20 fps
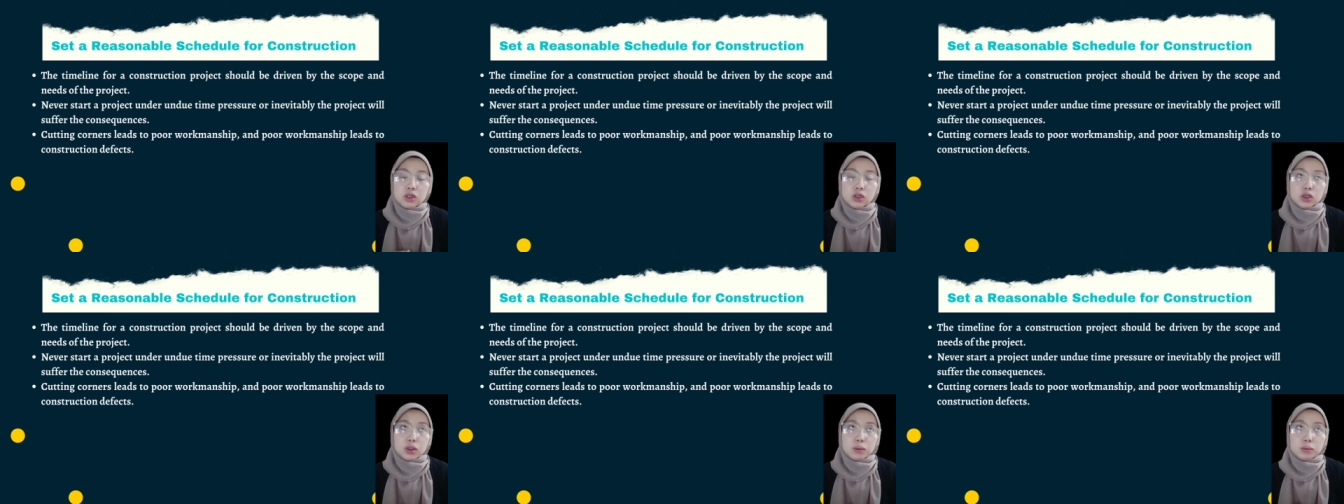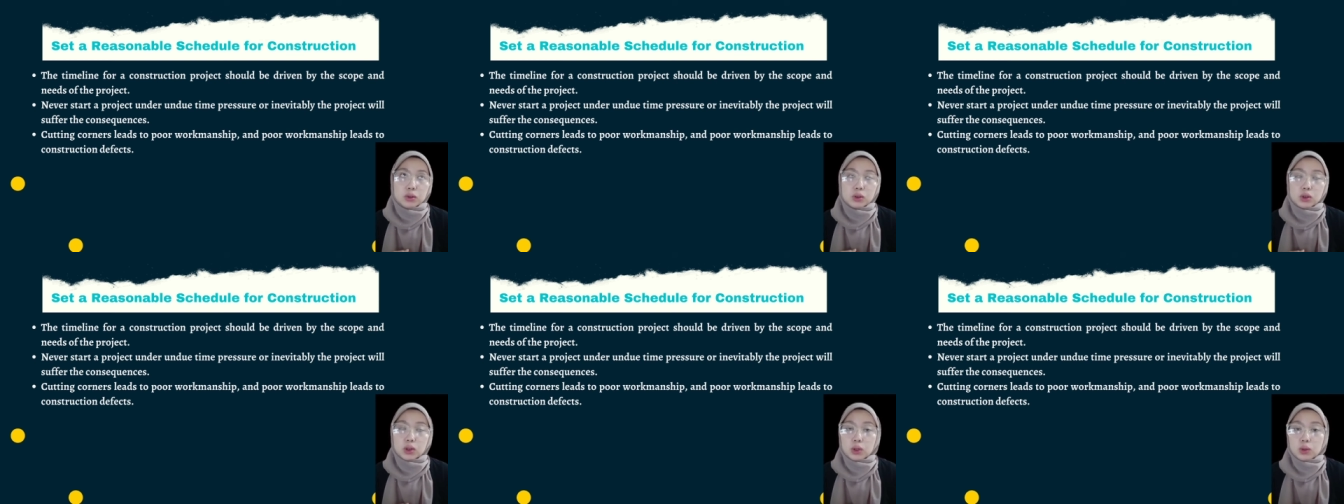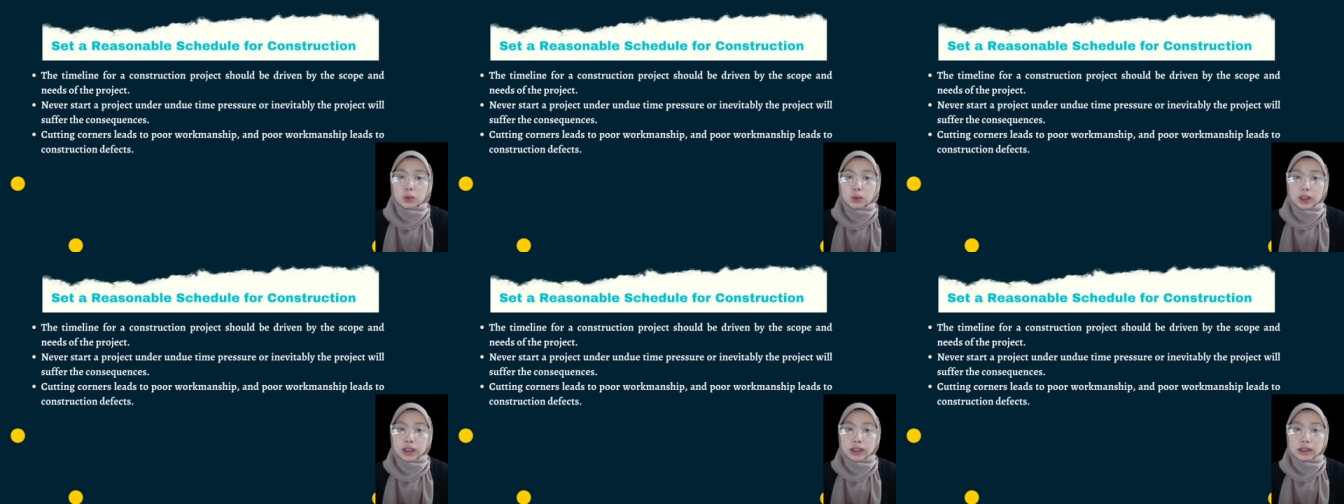Shop
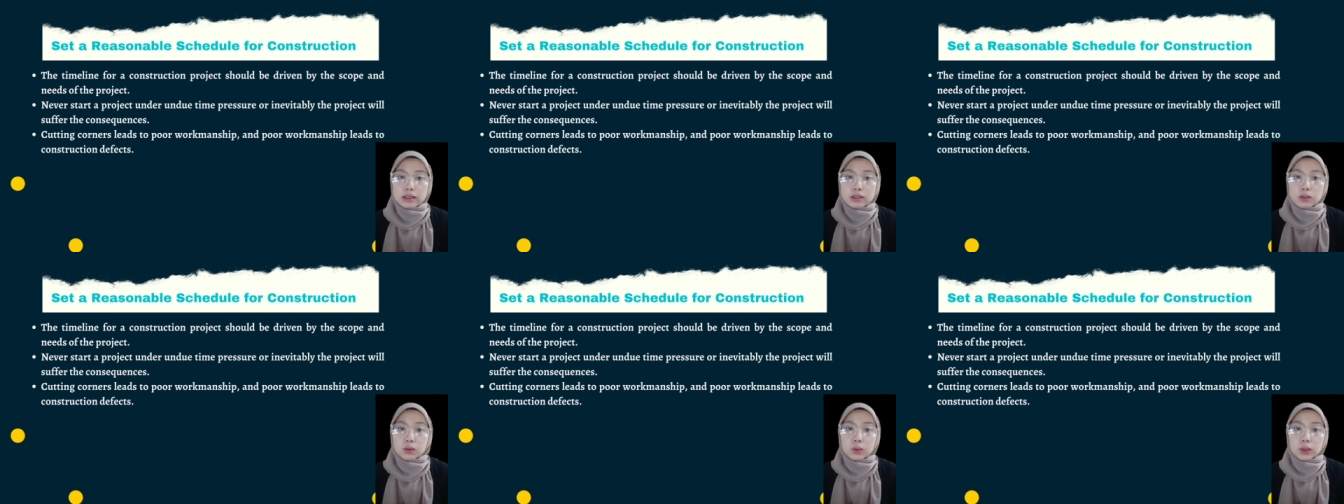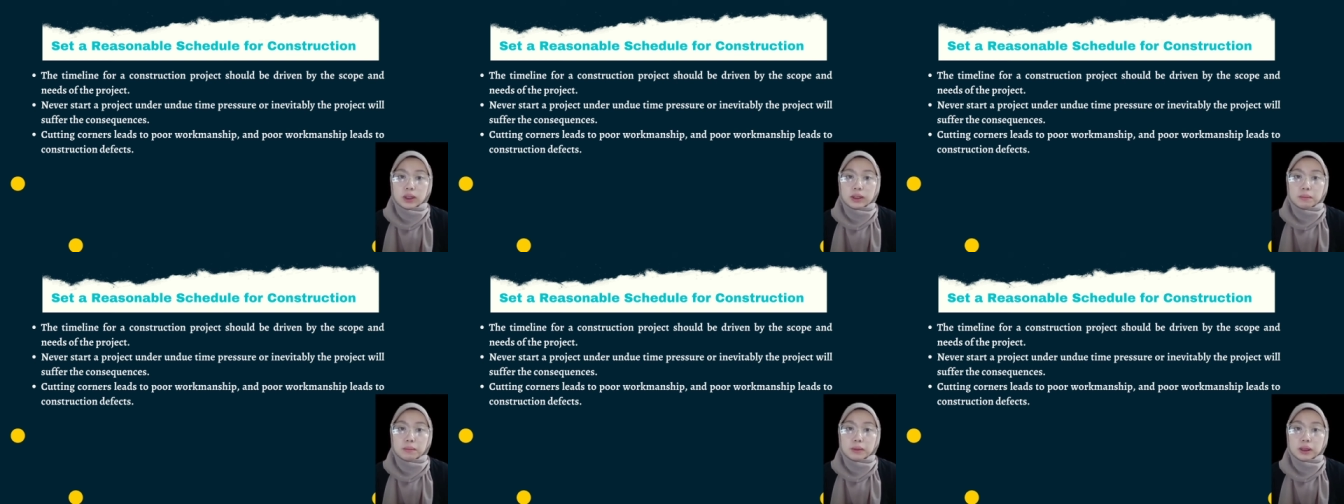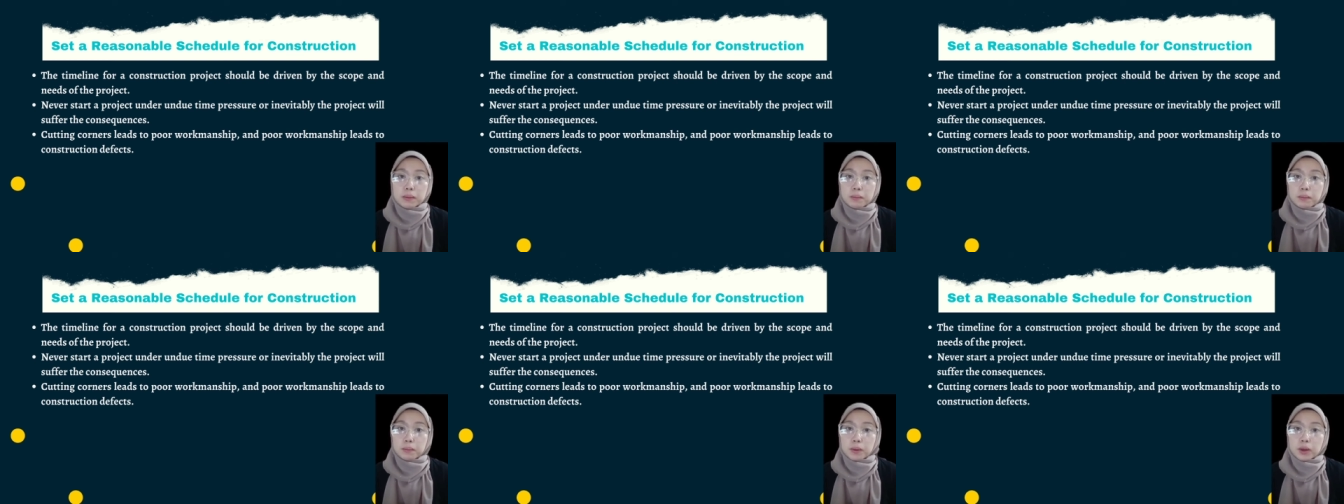drawings will
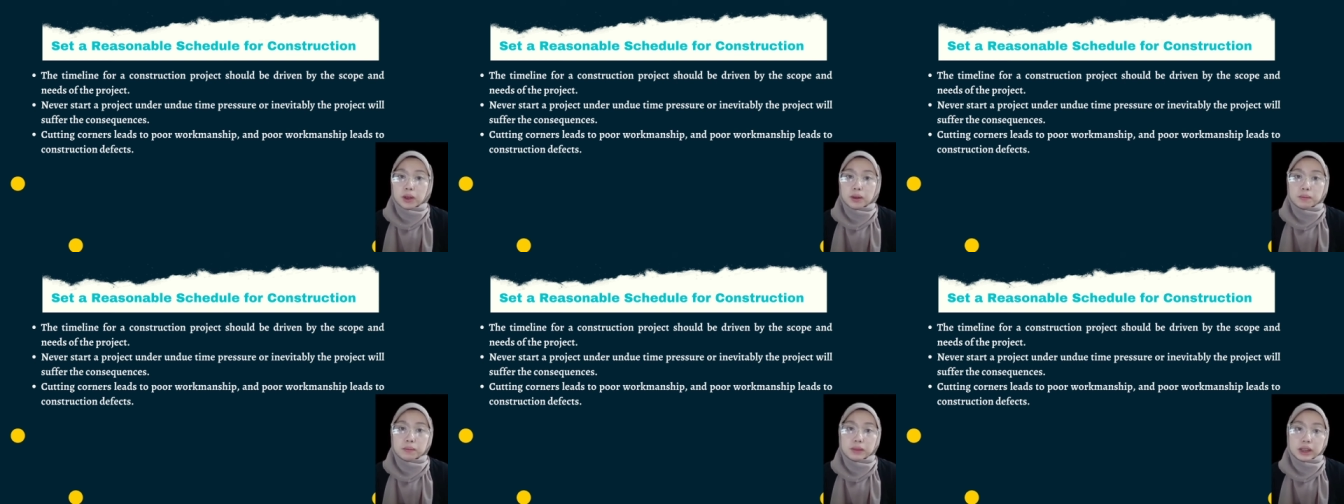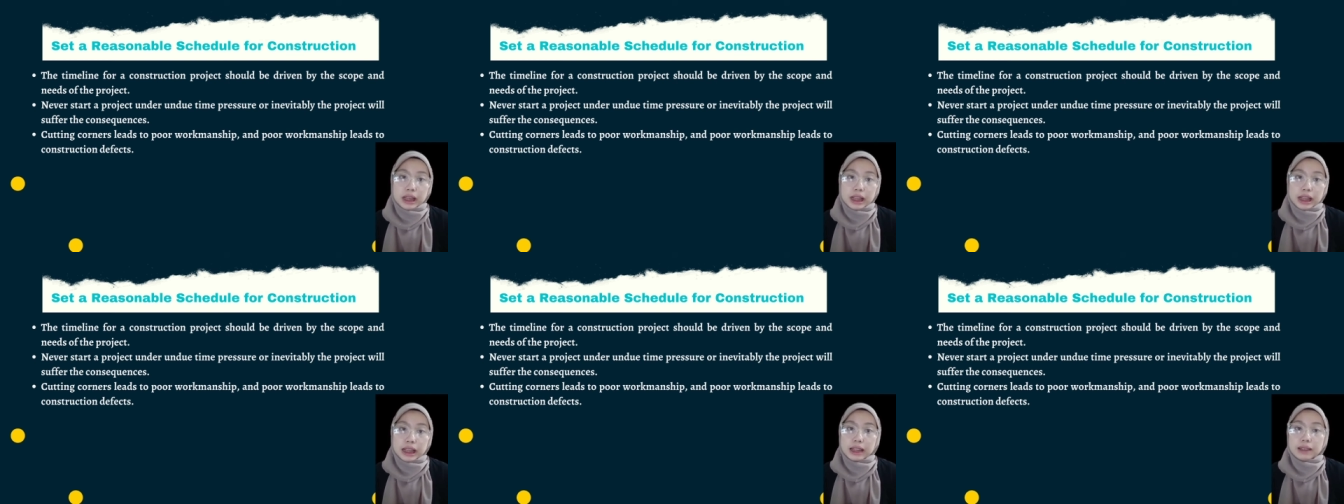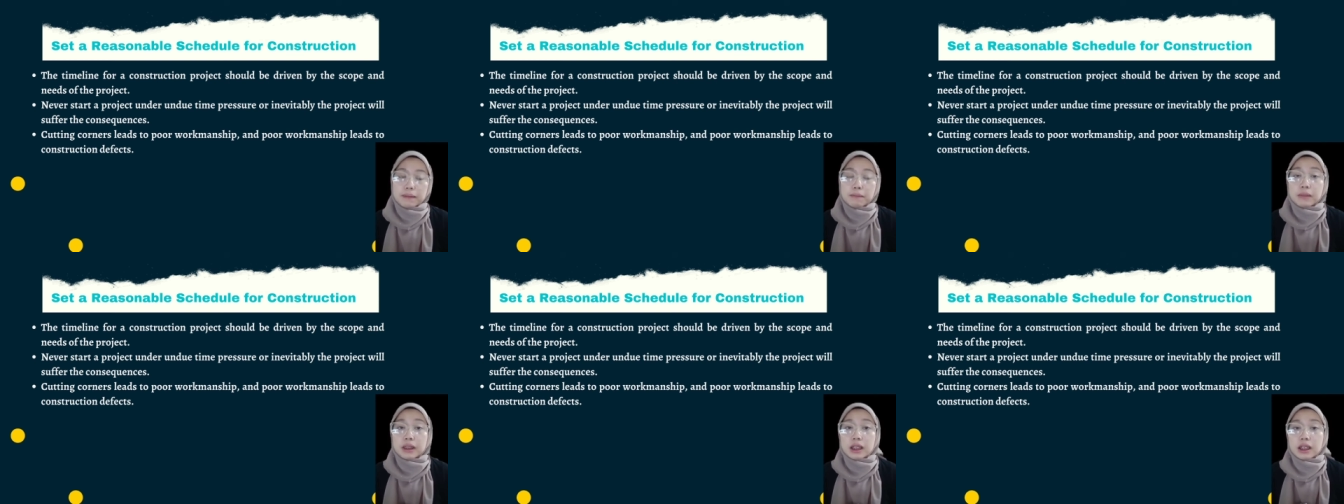be
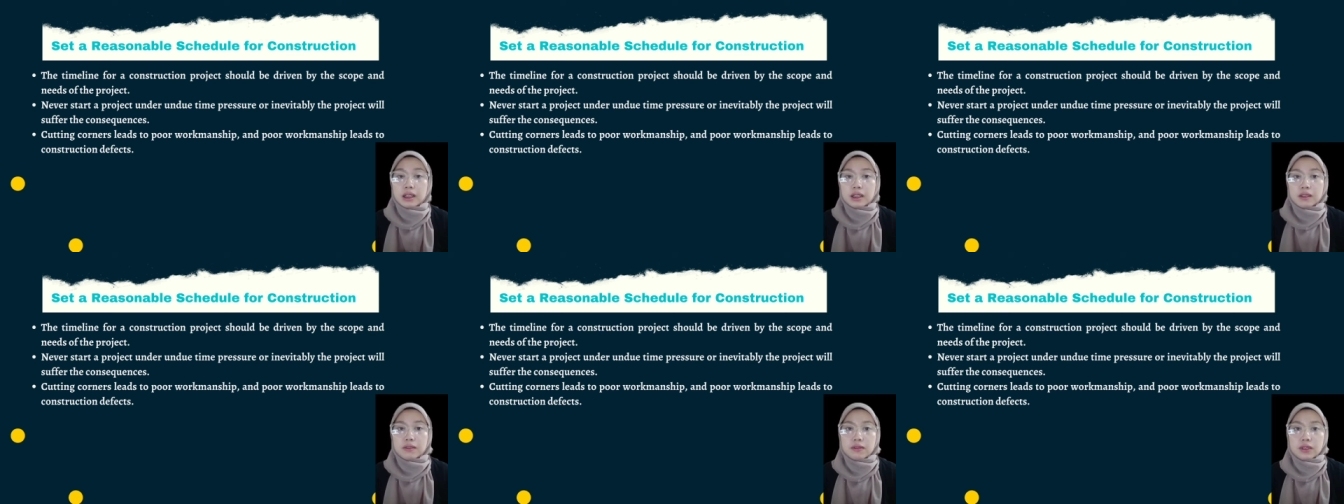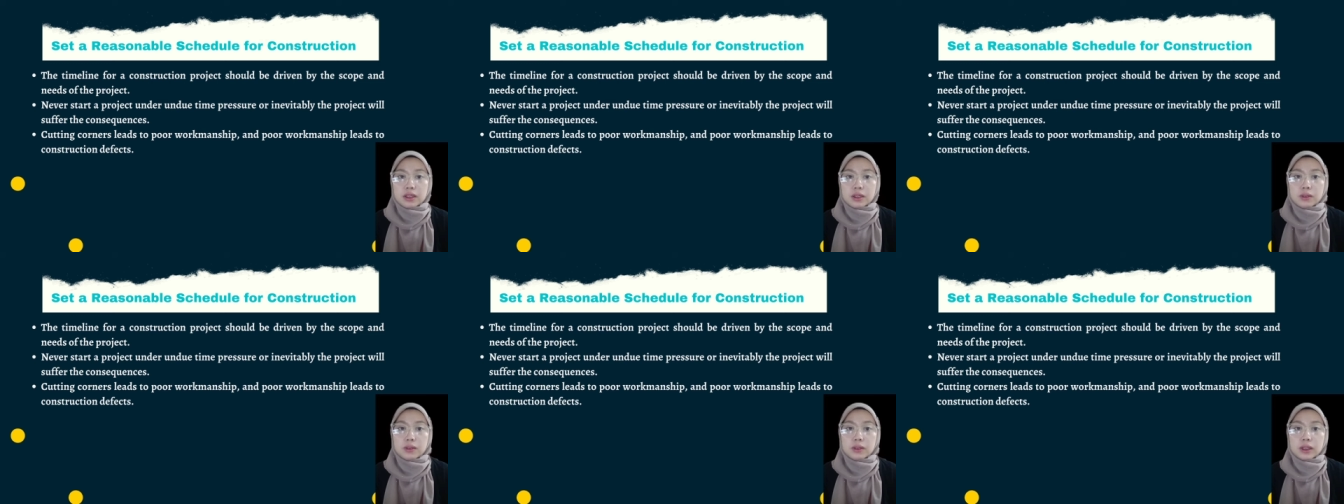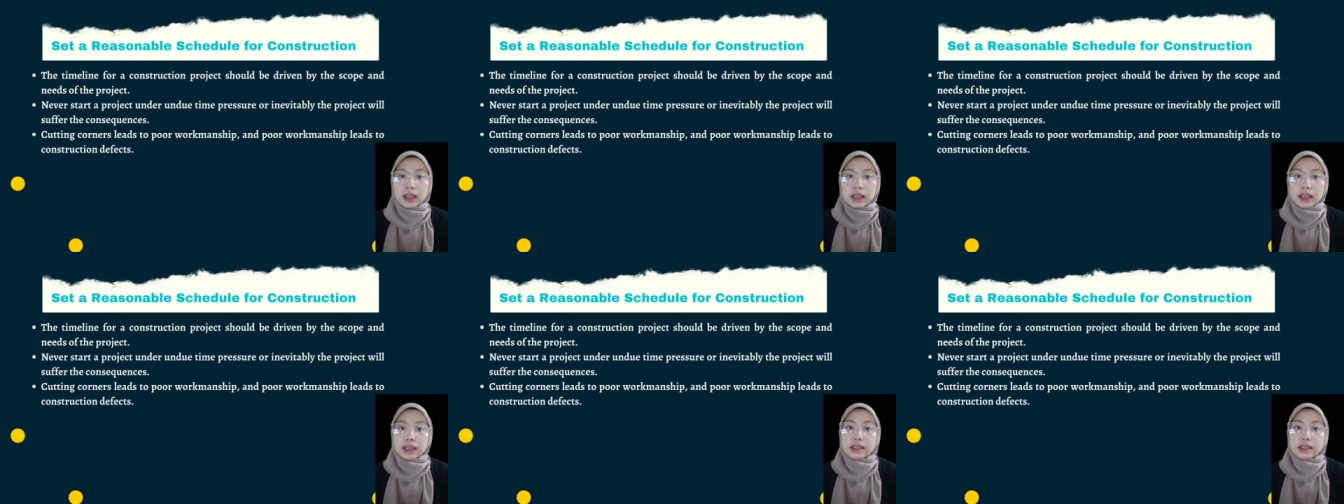promptly reviewed,